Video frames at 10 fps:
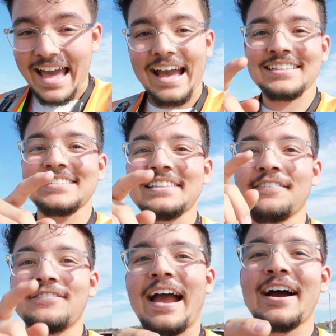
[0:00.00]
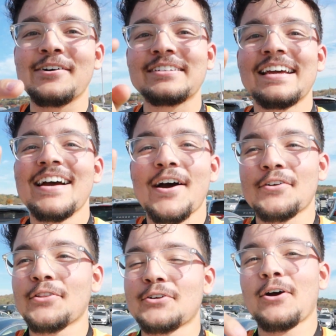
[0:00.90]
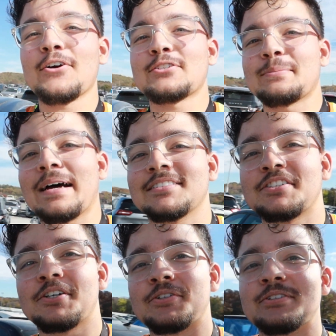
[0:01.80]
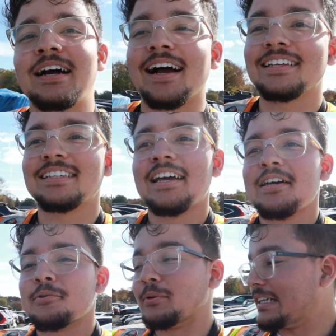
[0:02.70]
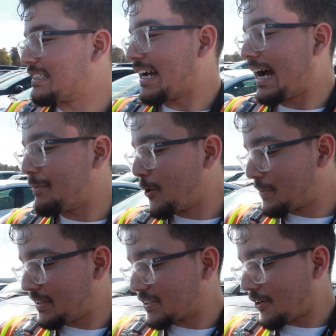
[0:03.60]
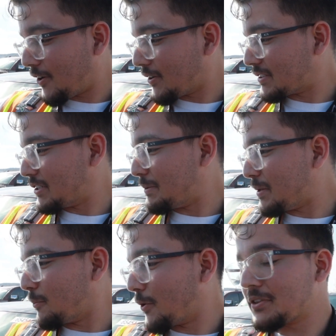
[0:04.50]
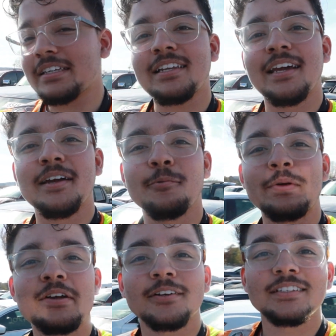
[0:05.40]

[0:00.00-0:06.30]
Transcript: actually found another car I was about to show you guys, which I'm hoping this car is gonna be worth it. We are